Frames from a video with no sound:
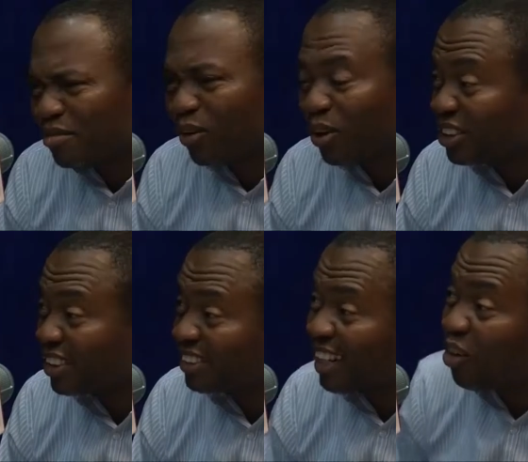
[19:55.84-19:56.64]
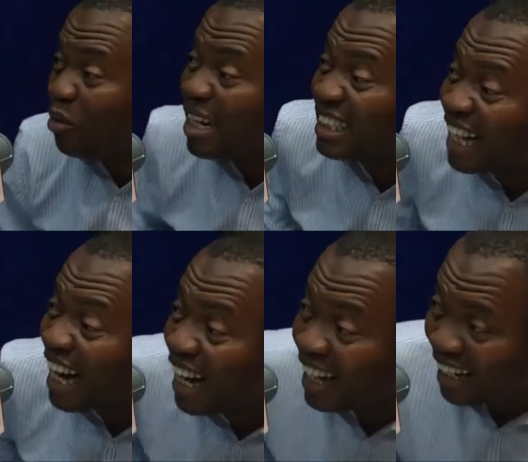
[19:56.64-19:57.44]
boss recommends
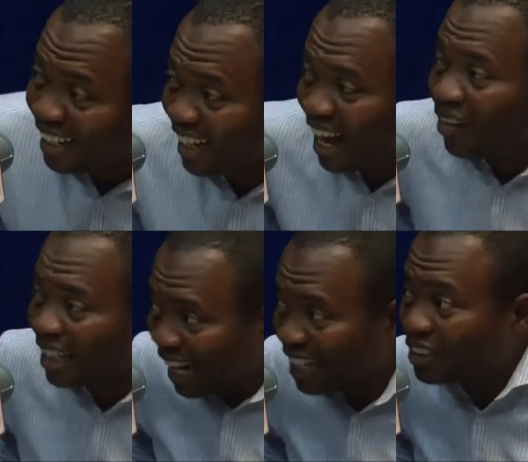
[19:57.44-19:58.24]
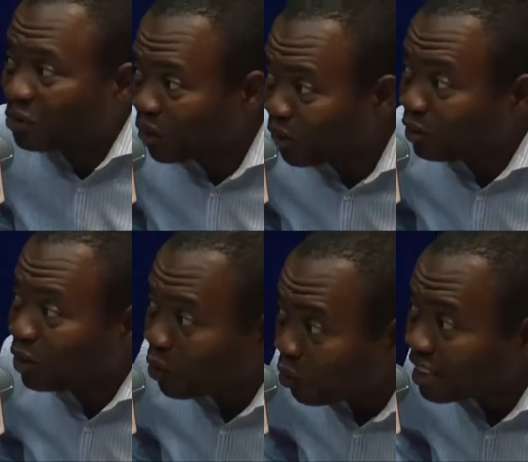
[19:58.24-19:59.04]
that our tax is one of
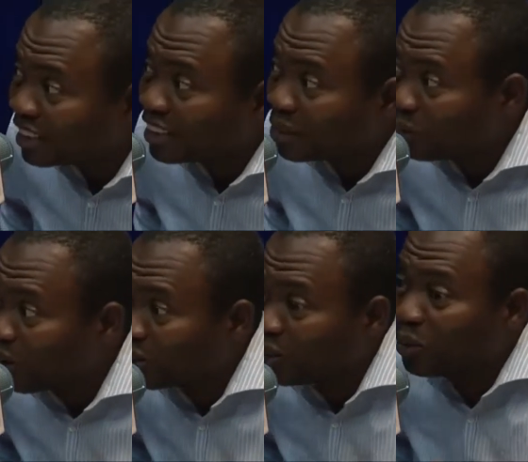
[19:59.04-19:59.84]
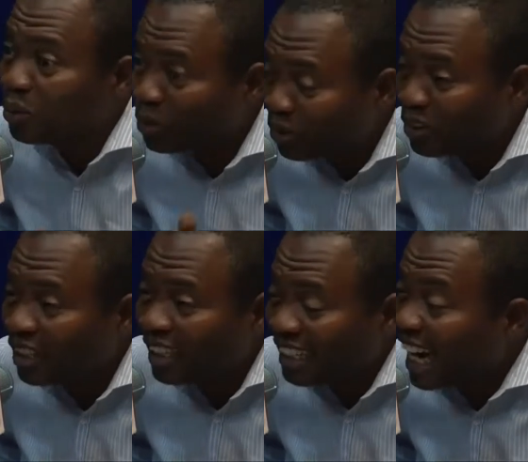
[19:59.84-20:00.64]
the lowest in the world, so
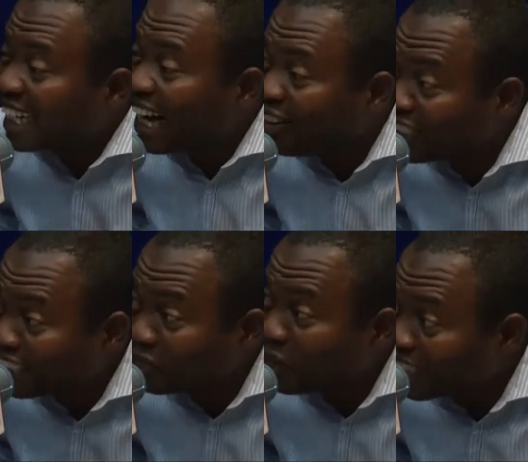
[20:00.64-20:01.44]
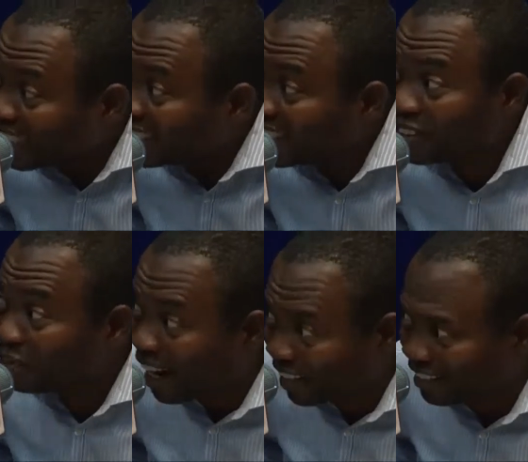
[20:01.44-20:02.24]
Nigeria now needs to increase its
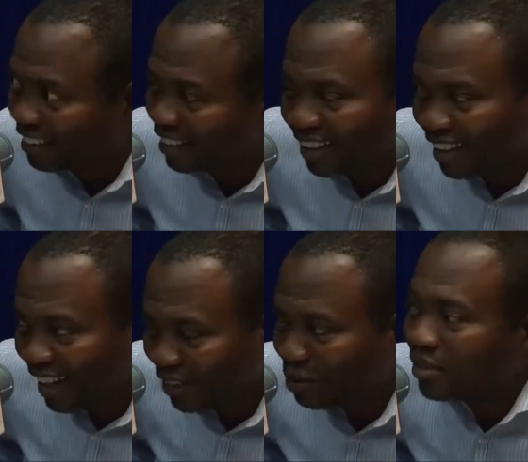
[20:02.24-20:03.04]
VAT. I don't